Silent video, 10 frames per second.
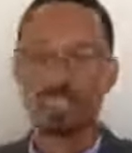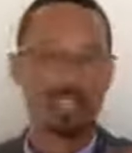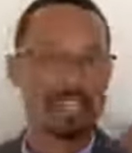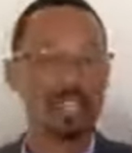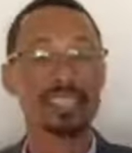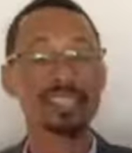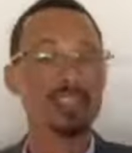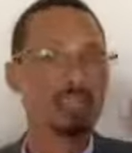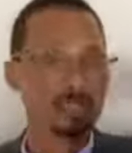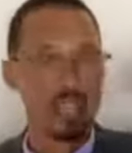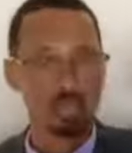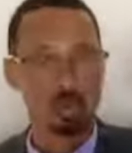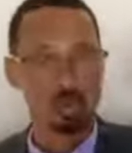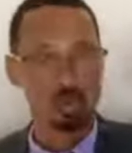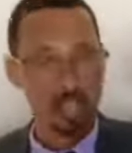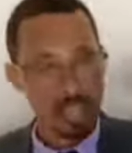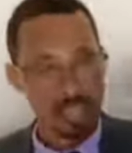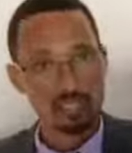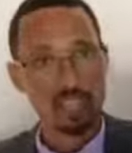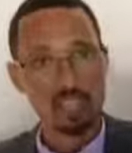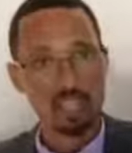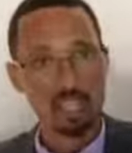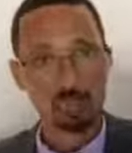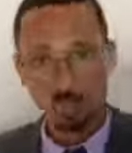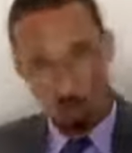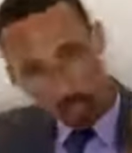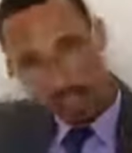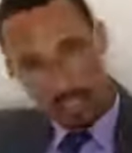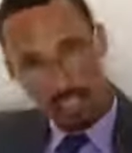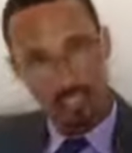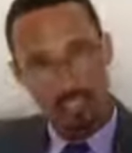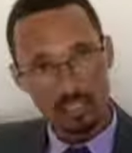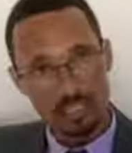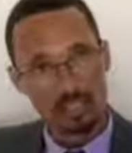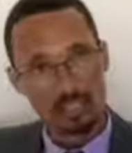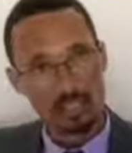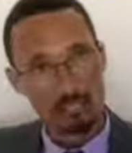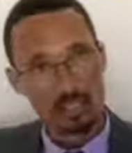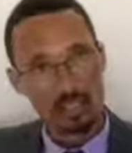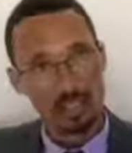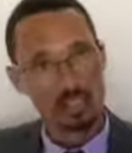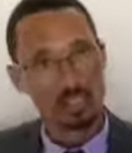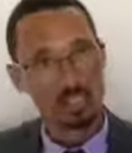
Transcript: It is the transformation of creativity idea into useful application,